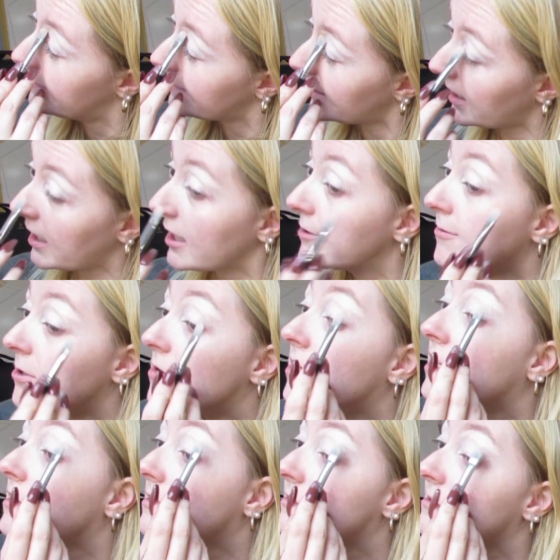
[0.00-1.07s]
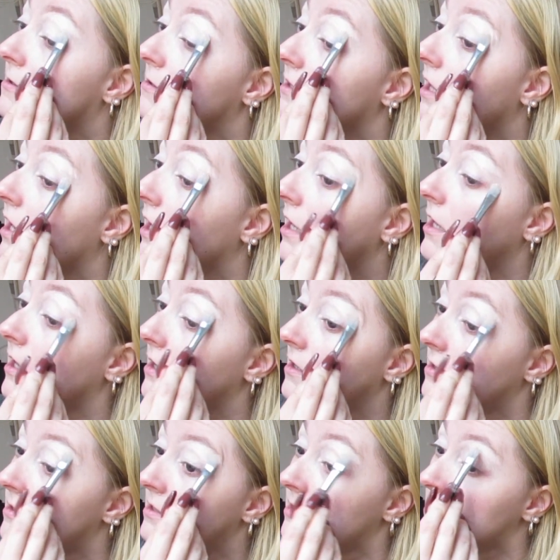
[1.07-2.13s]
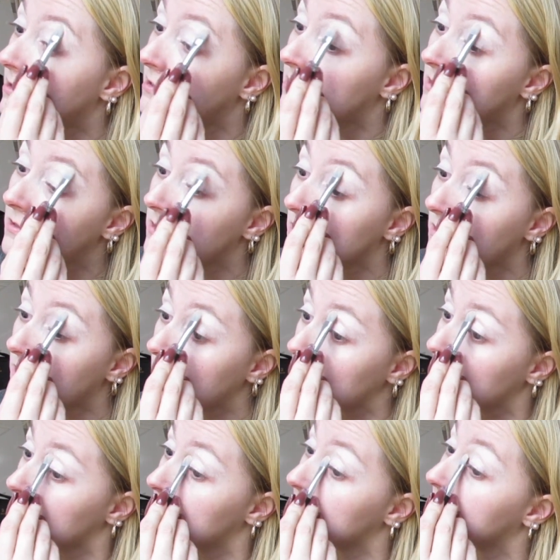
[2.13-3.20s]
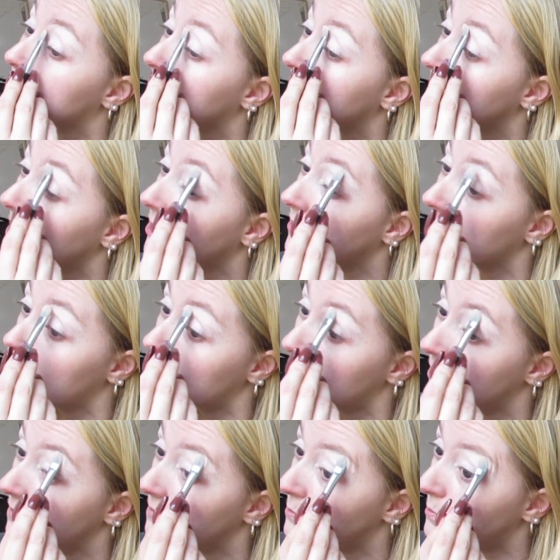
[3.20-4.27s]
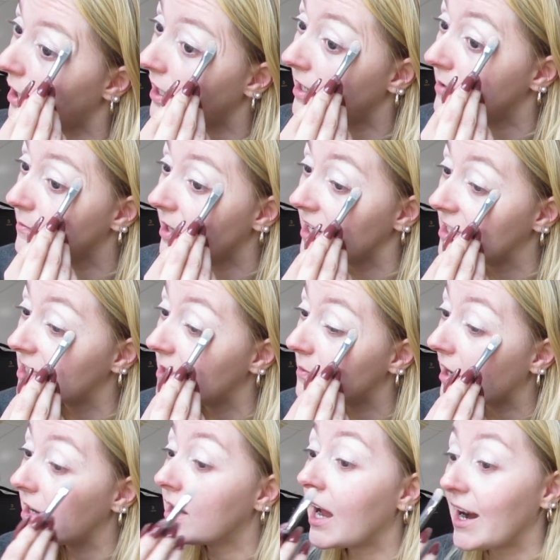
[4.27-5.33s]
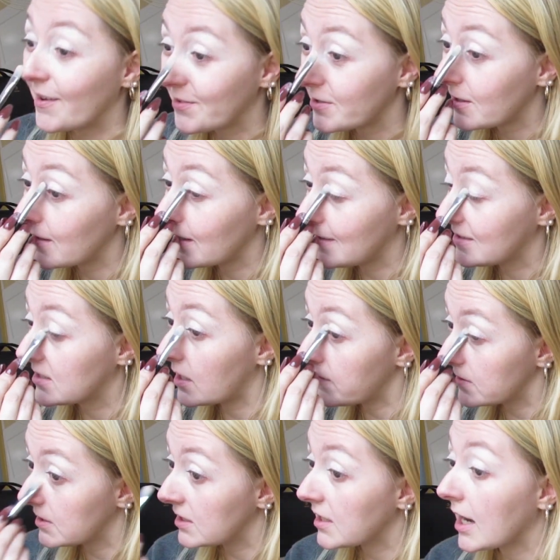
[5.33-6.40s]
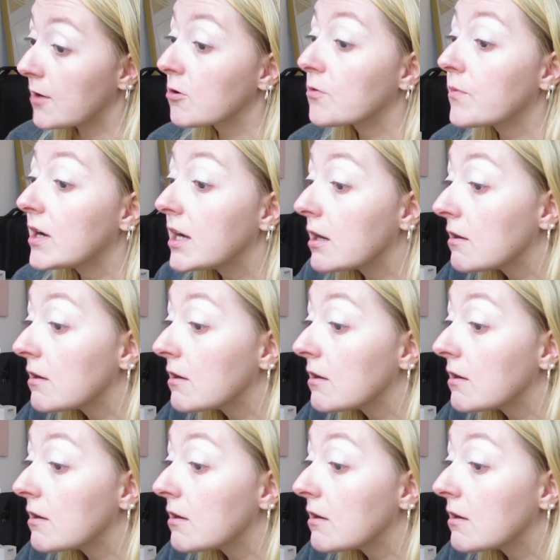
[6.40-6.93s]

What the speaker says: I will insert a little clip video of my makeup after a 17-hour layer